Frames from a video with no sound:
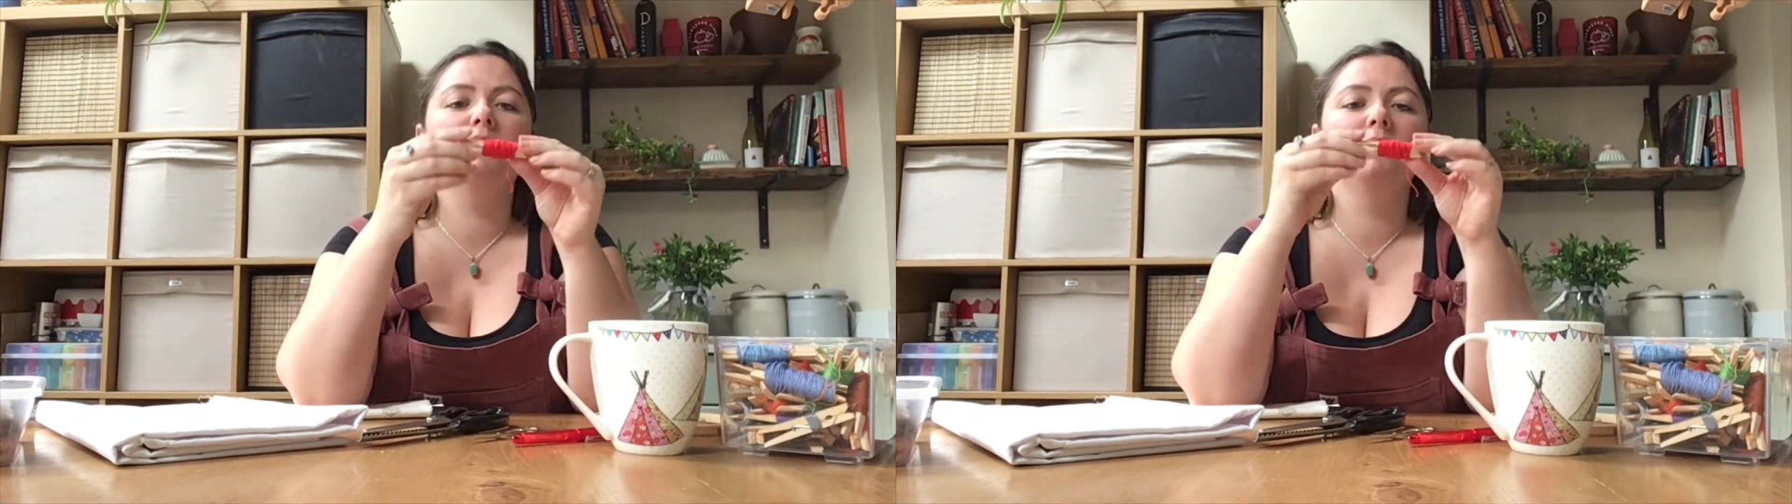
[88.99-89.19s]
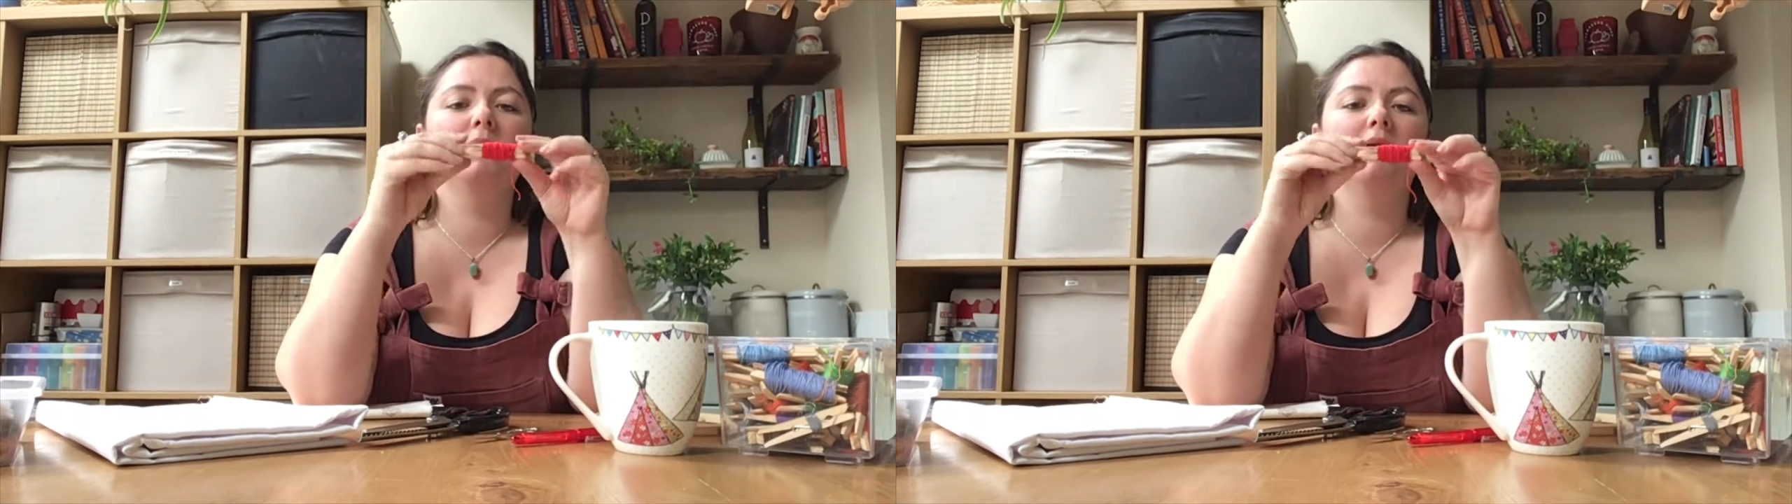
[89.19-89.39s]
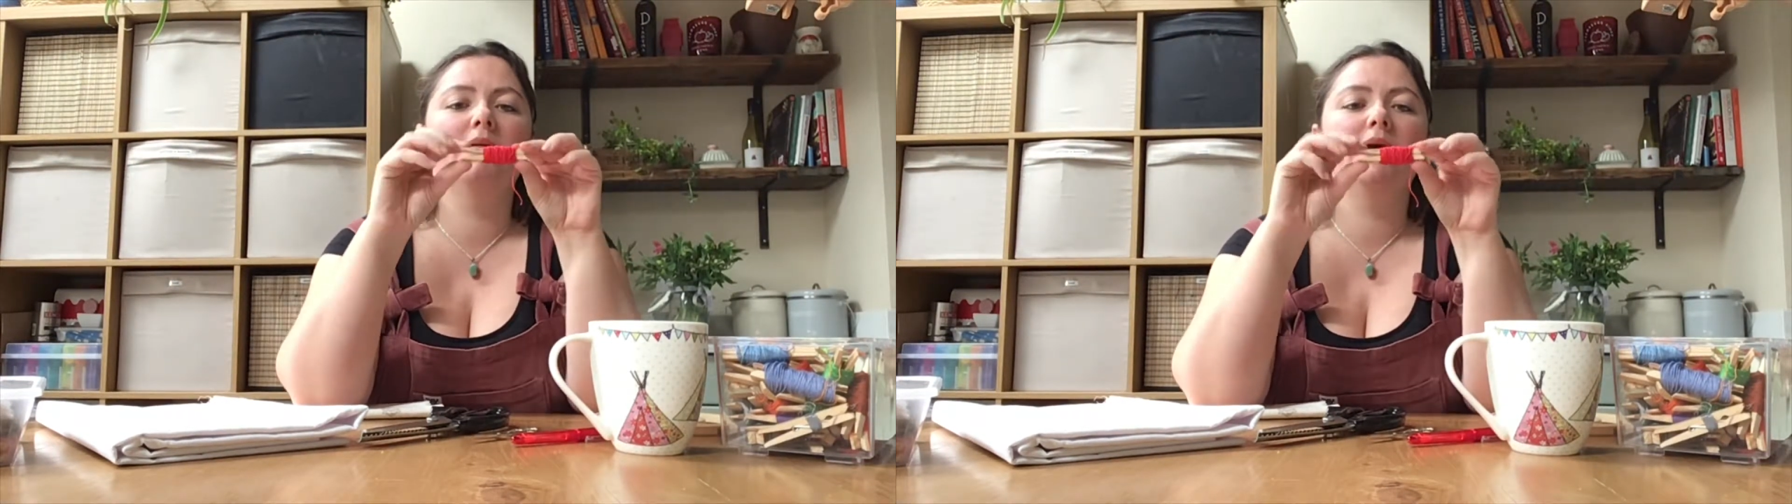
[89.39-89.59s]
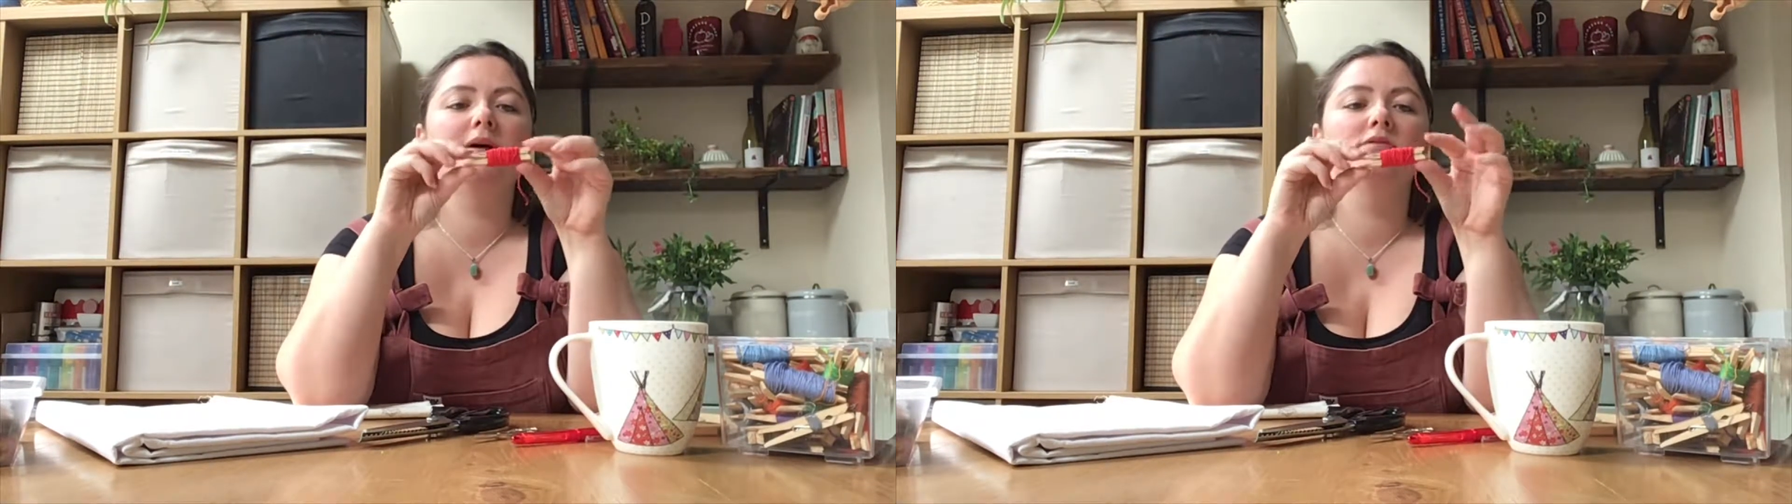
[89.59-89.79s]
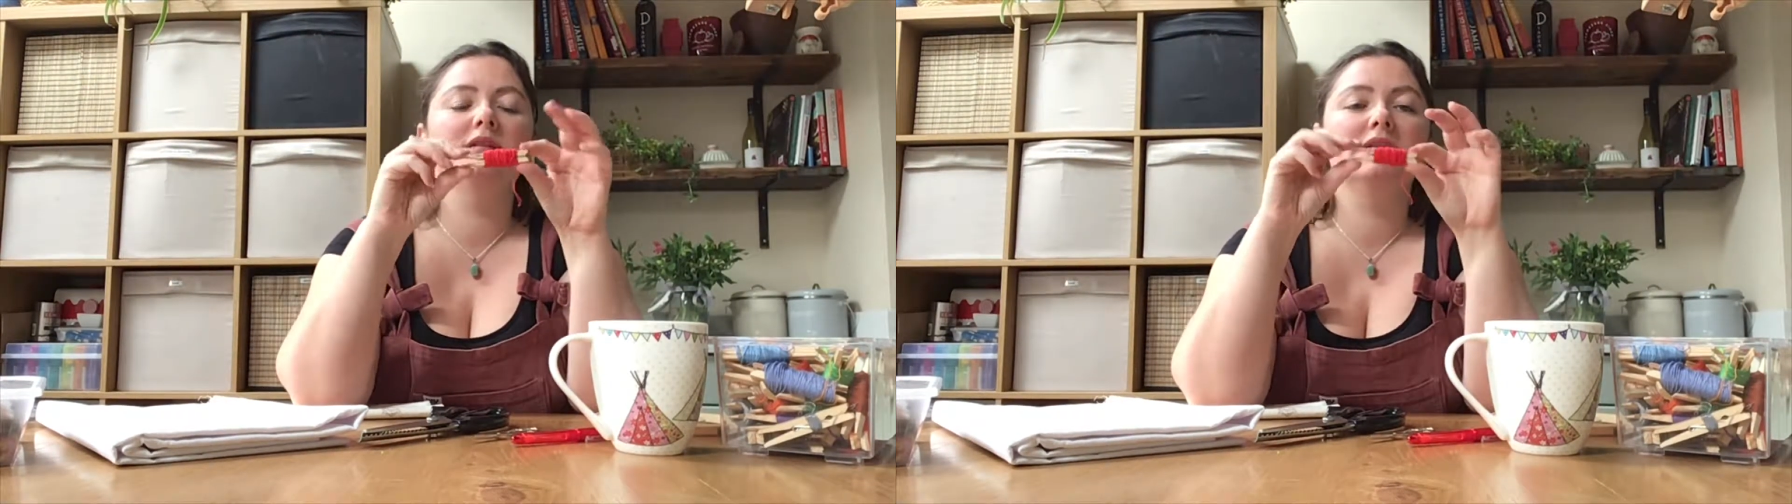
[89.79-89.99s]
them
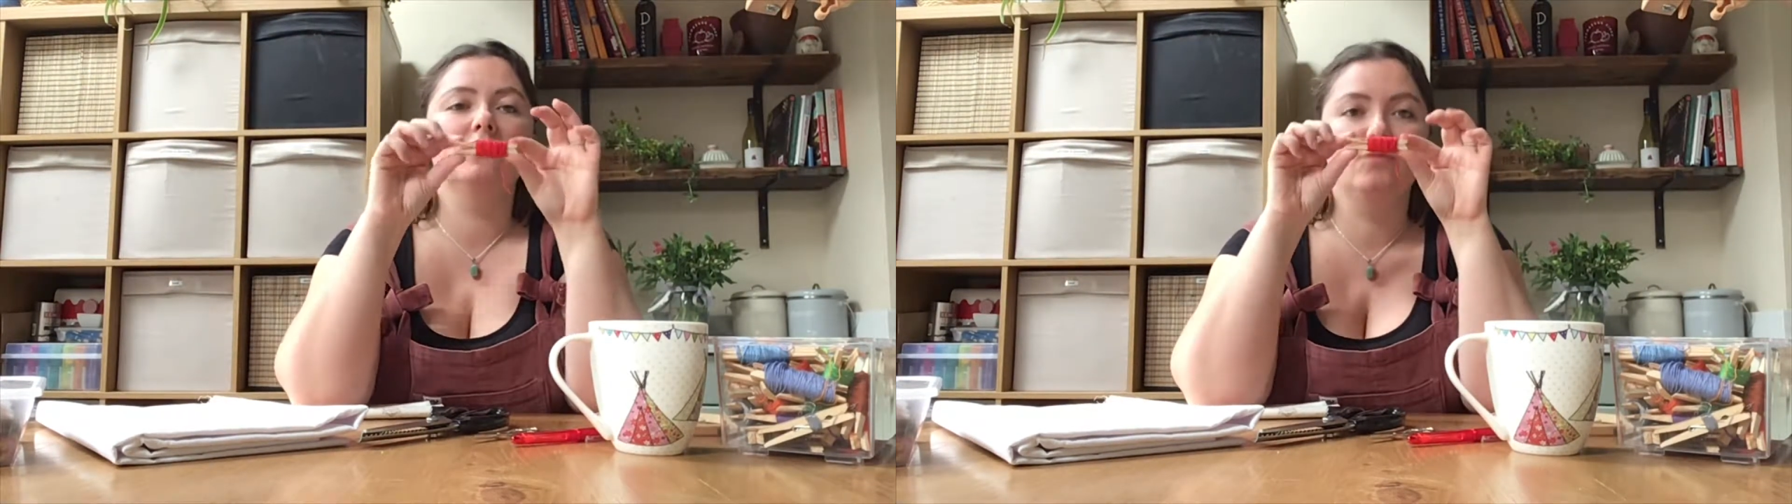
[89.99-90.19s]
around little